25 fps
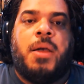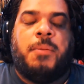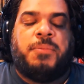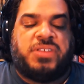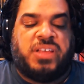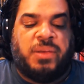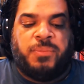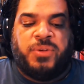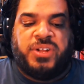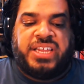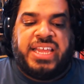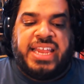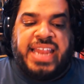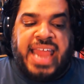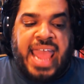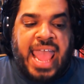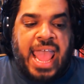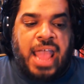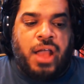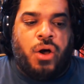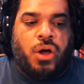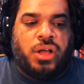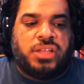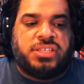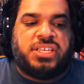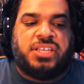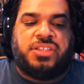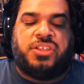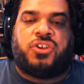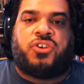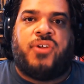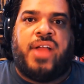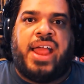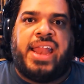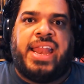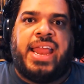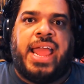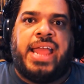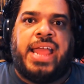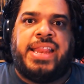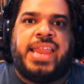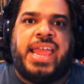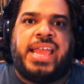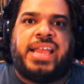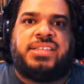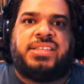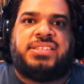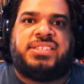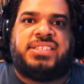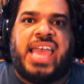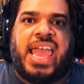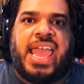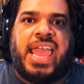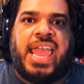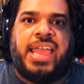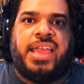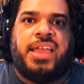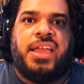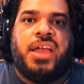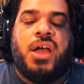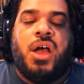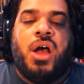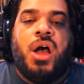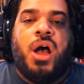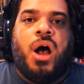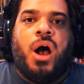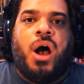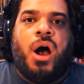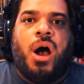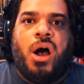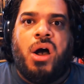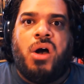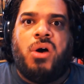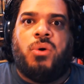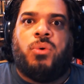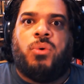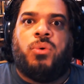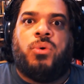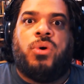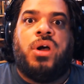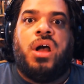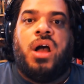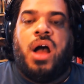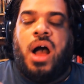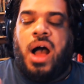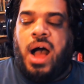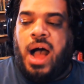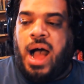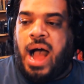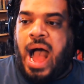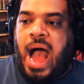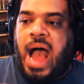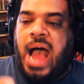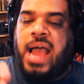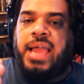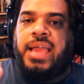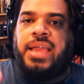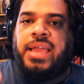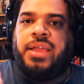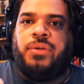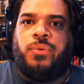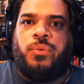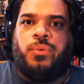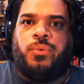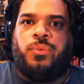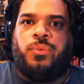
Someone can hang on to their credit and they could say, "Oh, I